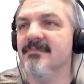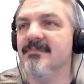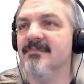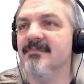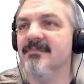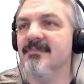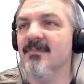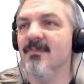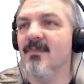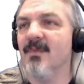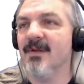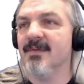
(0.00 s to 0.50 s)

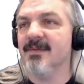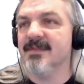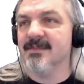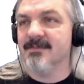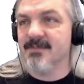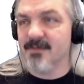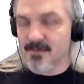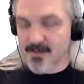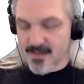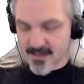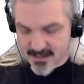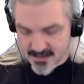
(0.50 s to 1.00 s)
one
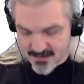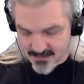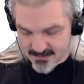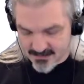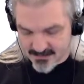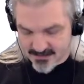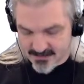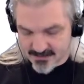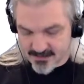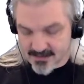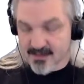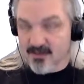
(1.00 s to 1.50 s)
simple way is
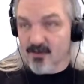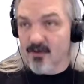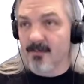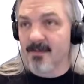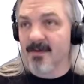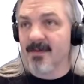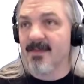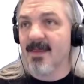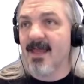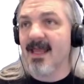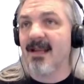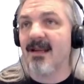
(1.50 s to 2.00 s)
just to copy
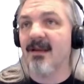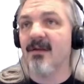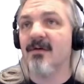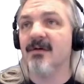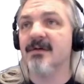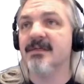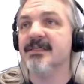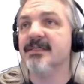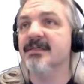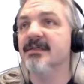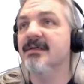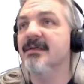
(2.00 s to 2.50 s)
that
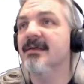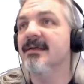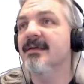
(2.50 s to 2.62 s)
lot